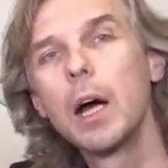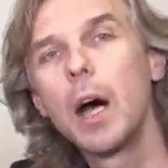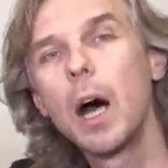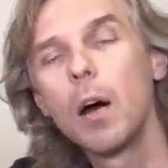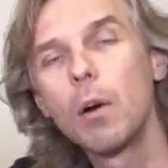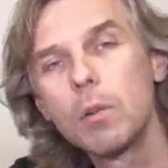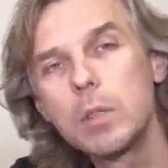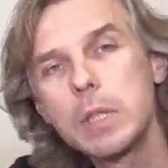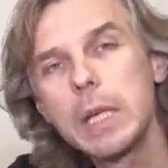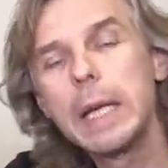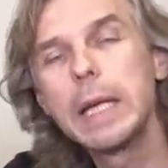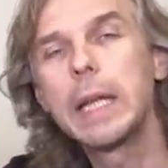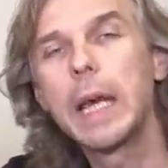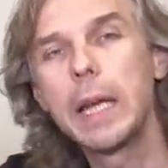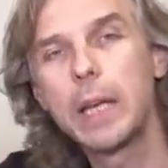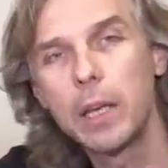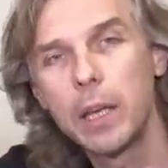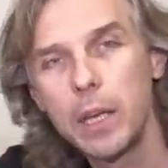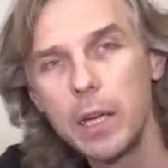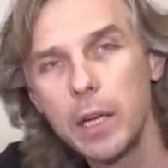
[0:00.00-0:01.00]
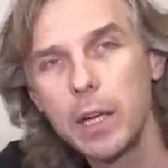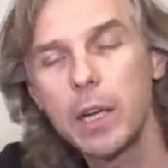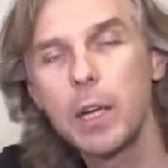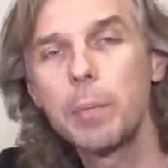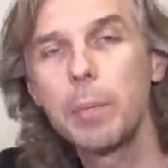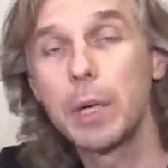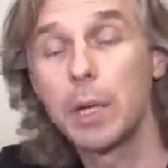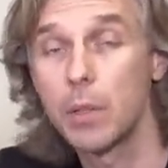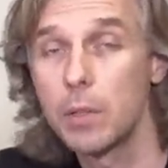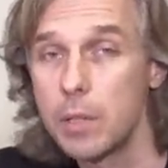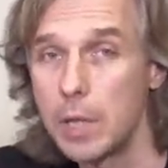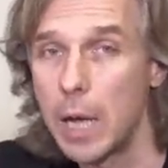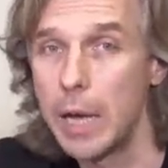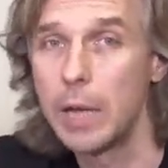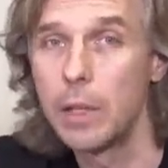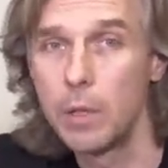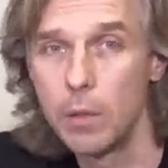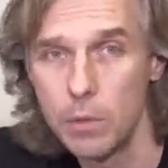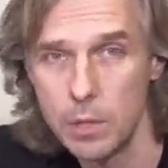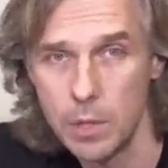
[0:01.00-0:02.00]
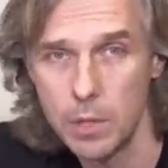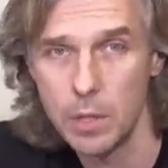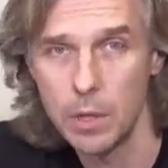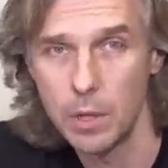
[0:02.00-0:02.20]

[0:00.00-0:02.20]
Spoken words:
Outside, I care because I use it